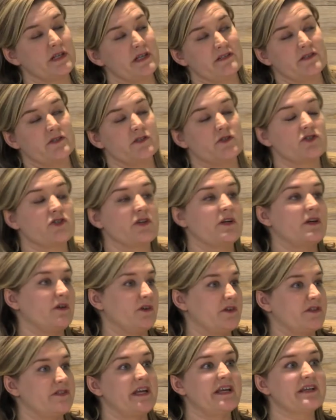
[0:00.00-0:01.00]
to institution
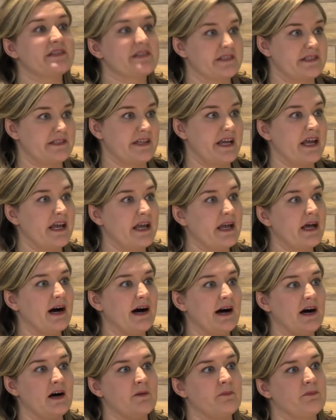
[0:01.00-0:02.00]
or state to state,
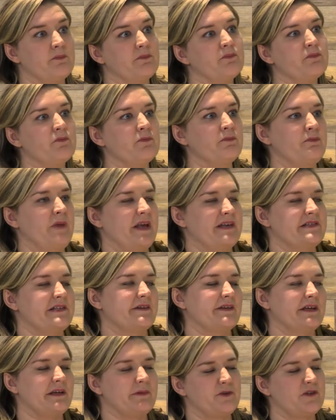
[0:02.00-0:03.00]

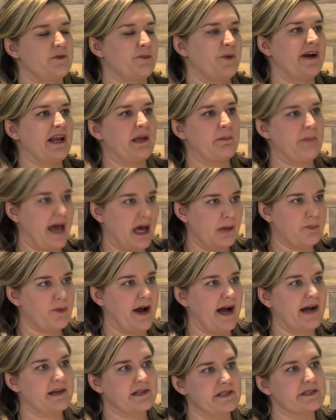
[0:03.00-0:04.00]
basically spreading bad
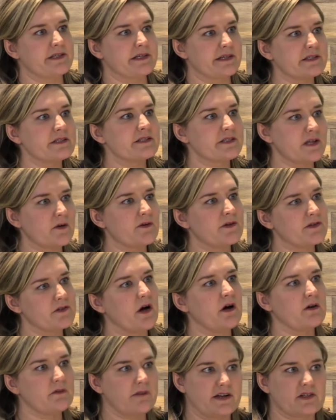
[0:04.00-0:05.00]
practices. So it's
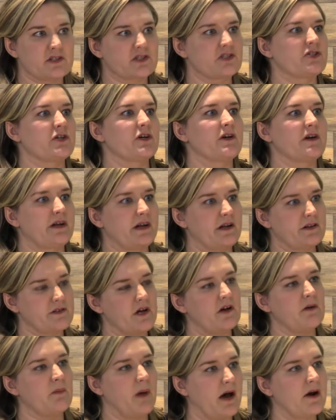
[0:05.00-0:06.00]
all registered and it's
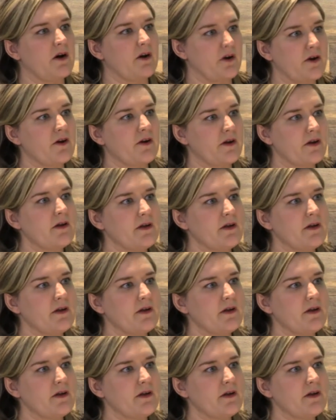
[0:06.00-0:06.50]
all monitored.